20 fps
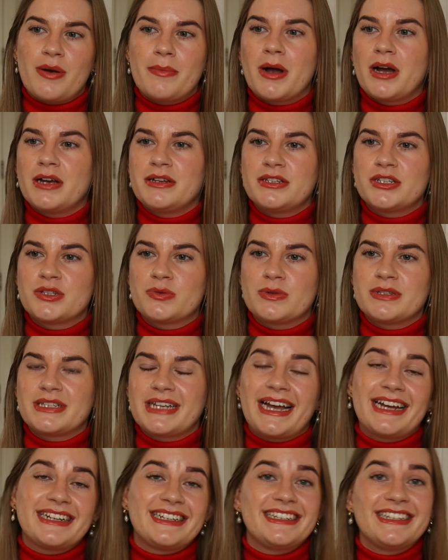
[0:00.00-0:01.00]
I might just want
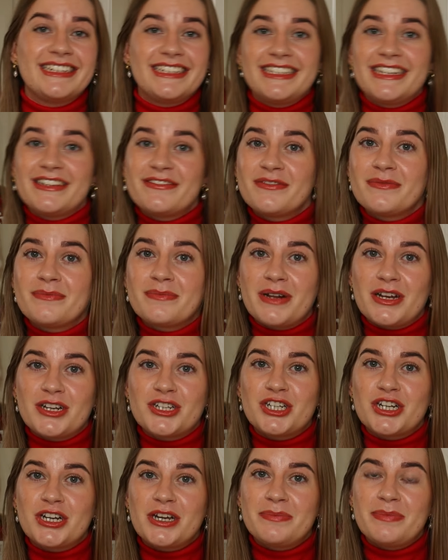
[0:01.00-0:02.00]
to add in a different
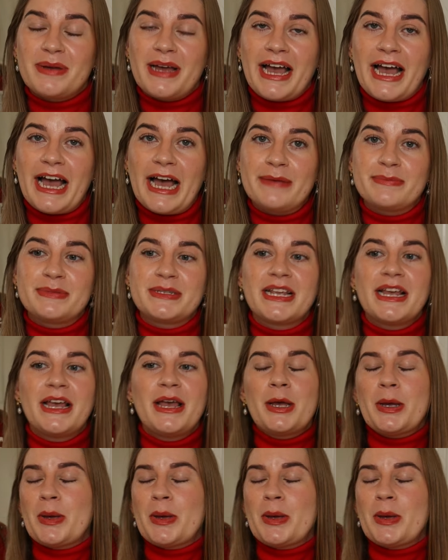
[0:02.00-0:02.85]
blusher perhaps